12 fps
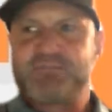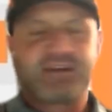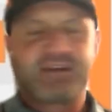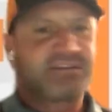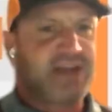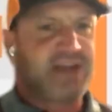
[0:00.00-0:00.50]

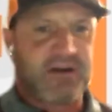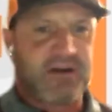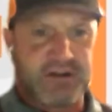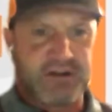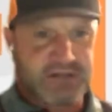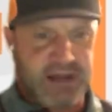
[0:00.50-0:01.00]

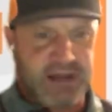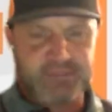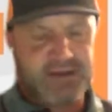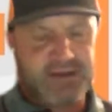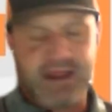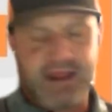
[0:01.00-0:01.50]

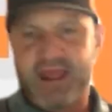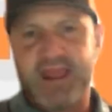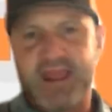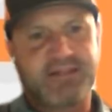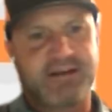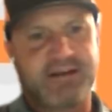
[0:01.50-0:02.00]
stereotypes. I
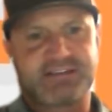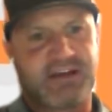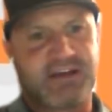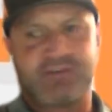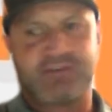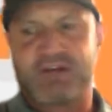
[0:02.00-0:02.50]
hate that
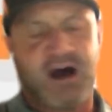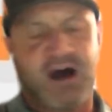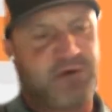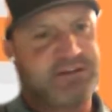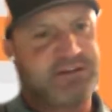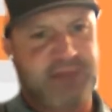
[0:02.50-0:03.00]
stuff. It's
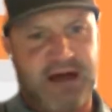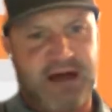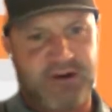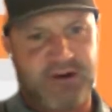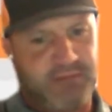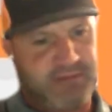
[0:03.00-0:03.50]
always
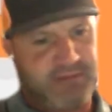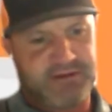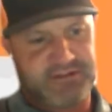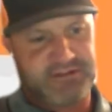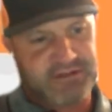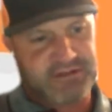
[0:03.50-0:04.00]
bothered me
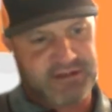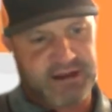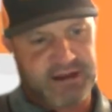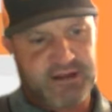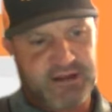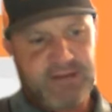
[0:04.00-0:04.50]
because it's just
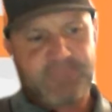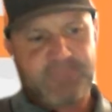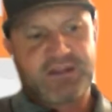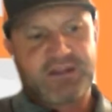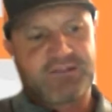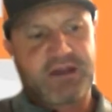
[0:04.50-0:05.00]
like
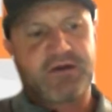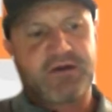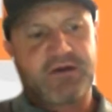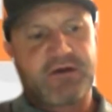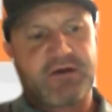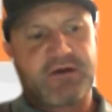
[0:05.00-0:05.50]

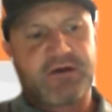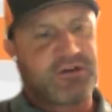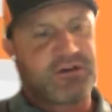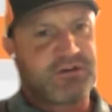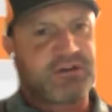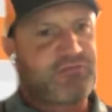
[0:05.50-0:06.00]
stereotypes are
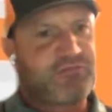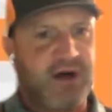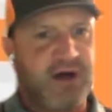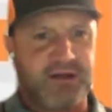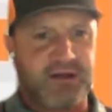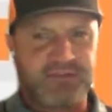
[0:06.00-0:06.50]
usually
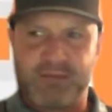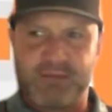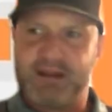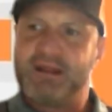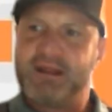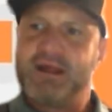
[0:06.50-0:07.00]
false. I
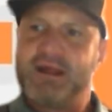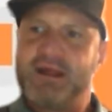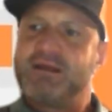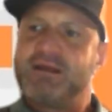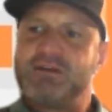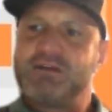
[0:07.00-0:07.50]
mean,
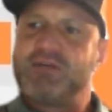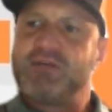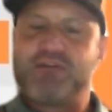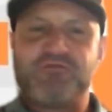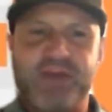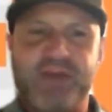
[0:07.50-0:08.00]
do they
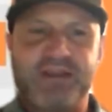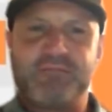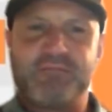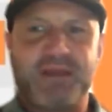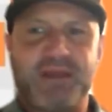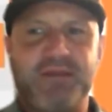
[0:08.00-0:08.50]
fit
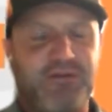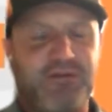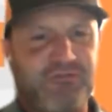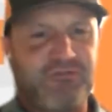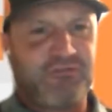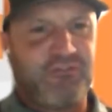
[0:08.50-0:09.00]
maybe a
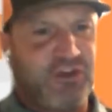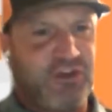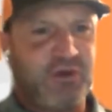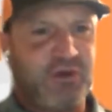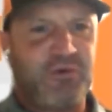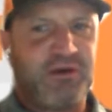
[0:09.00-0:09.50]

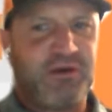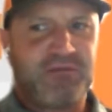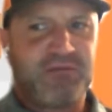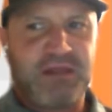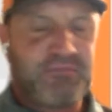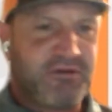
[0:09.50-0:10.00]
view
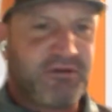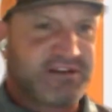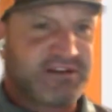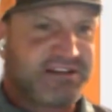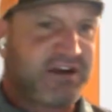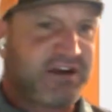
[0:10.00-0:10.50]
people
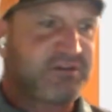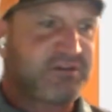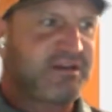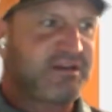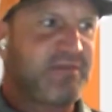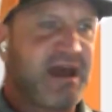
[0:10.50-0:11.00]
as
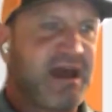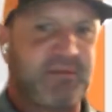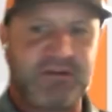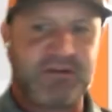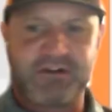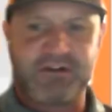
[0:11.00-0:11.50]
stereotype, yeah,
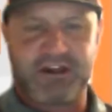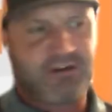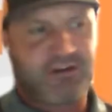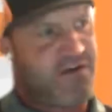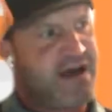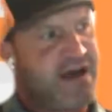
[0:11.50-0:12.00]
but you're going to
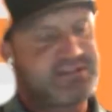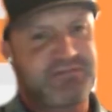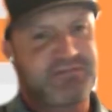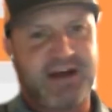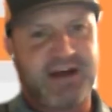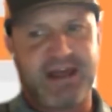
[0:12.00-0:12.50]

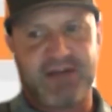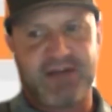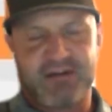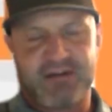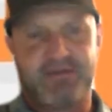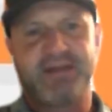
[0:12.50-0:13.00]
classify
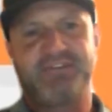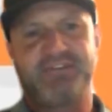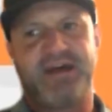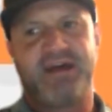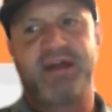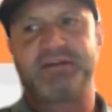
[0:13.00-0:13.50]
everybody as
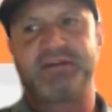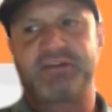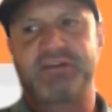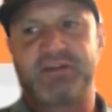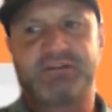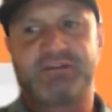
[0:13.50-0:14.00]
that.
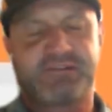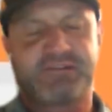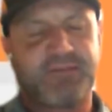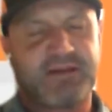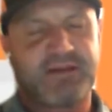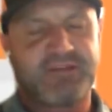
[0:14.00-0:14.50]
It's
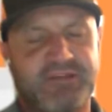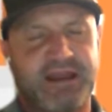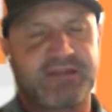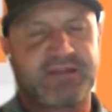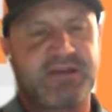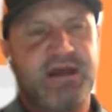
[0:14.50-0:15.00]
something that's
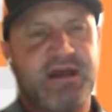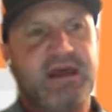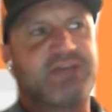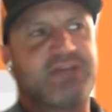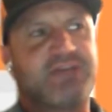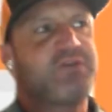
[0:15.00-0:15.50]

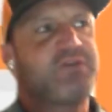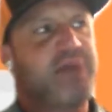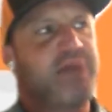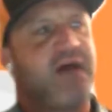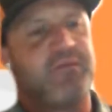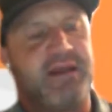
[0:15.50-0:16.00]
it's always
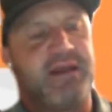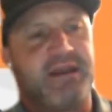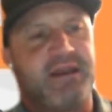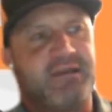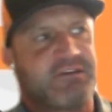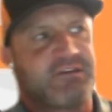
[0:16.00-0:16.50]
bothered me,
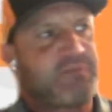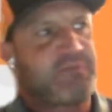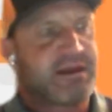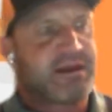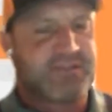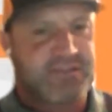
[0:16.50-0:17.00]
and just
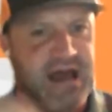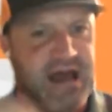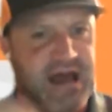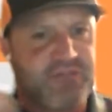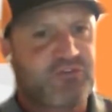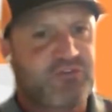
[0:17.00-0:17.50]
because it's
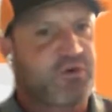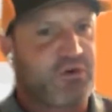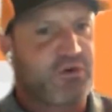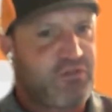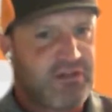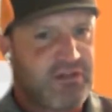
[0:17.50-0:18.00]
not
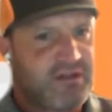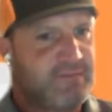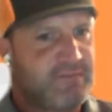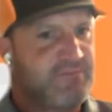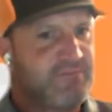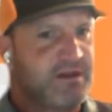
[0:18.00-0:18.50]
truth,
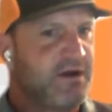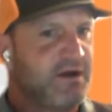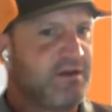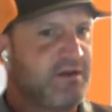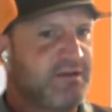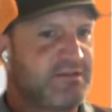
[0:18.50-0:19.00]

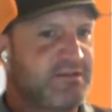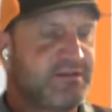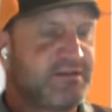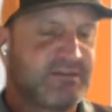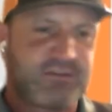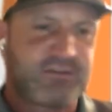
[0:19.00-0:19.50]
and it's
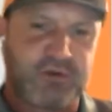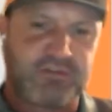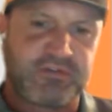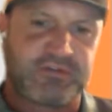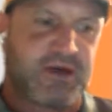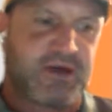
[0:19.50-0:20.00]
truth
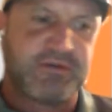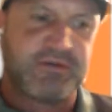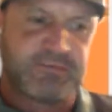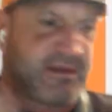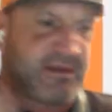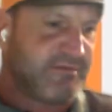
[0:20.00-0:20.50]
has always
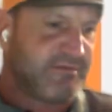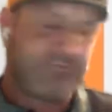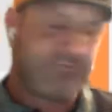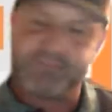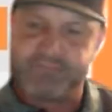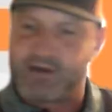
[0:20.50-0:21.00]
been
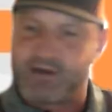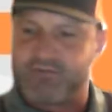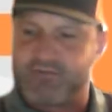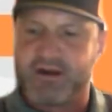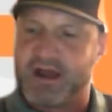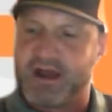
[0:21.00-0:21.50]
what I've
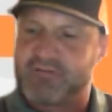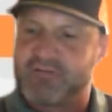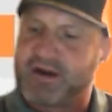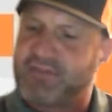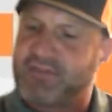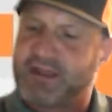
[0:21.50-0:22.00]
gone after. And
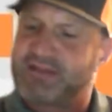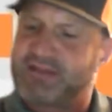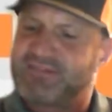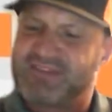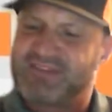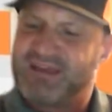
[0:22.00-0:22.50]
I think
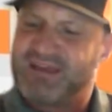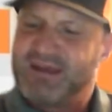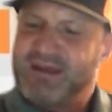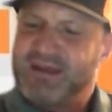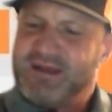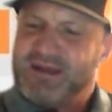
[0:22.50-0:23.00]
it's,
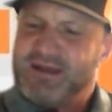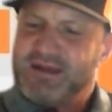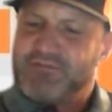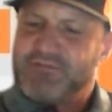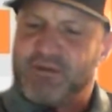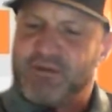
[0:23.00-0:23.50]

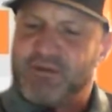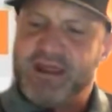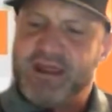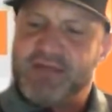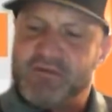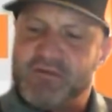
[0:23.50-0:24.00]
for
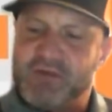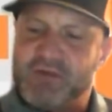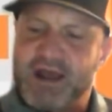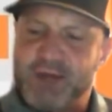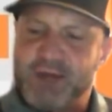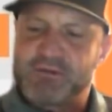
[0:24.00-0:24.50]
me, what
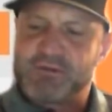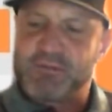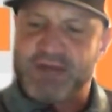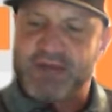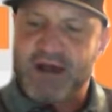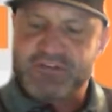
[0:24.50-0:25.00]
helps people
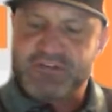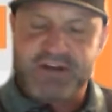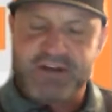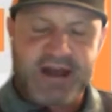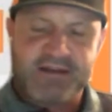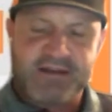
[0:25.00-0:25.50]
now is you're not,